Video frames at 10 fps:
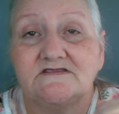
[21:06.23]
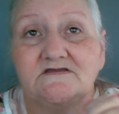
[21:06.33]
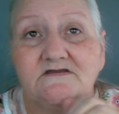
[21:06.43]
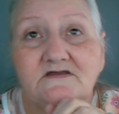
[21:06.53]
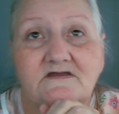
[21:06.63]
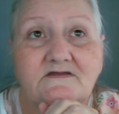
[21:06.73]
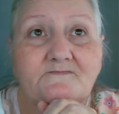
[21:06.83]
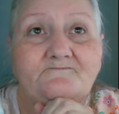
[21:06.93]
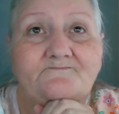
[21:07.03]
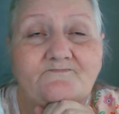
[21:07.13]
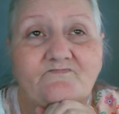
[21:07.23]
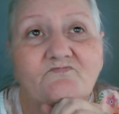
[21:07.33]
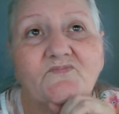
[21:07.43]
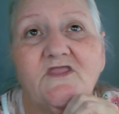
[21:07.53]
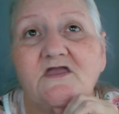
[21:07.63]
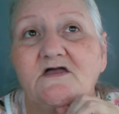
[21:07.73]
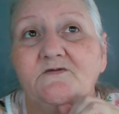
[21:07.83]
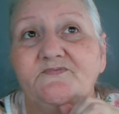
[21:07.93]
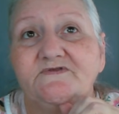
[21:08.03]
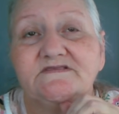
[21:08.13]
a
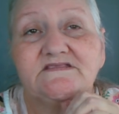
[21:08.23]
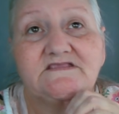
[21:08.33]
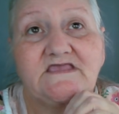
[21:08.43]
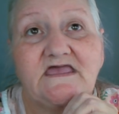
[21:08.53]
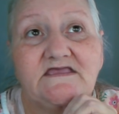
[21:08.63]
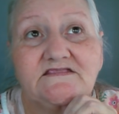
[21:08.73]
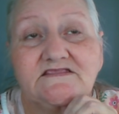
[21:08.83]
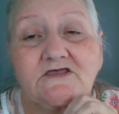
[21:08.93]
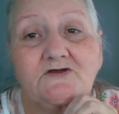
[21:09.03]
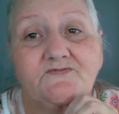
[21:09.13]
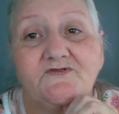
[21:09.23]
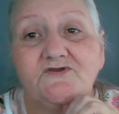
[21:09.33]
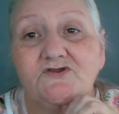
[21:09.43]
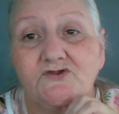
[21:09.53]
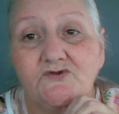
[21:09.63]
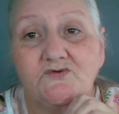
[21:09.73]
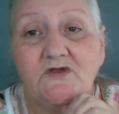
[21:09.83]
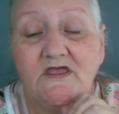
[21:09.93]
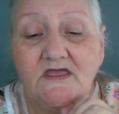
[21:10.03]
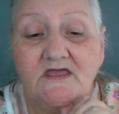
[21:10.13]
couple of skeins of the new
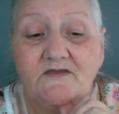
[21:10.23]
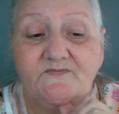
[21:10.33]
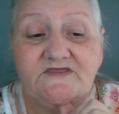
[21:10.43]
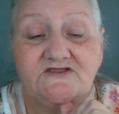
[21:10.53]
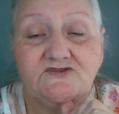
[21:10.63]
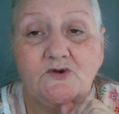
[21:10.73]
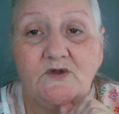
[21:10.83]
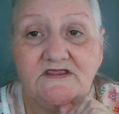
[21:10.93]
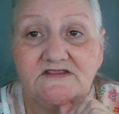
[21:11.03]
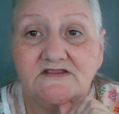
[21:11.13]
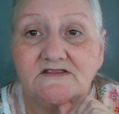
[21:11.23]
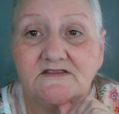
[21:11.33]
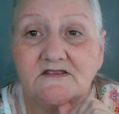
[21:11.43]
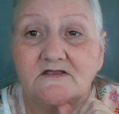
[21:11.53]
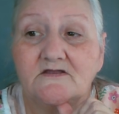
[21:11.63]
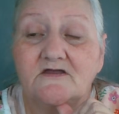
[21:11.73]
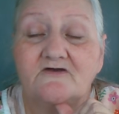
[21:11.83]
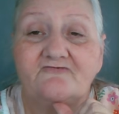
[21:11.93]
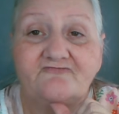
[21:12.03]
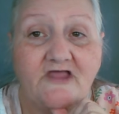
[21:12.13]
Big Twist
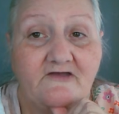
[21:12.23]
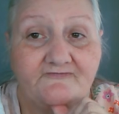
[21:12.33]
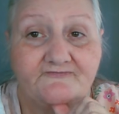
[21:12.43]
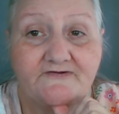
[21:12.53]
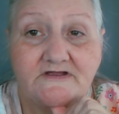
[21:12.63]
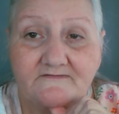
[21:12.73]
fluff.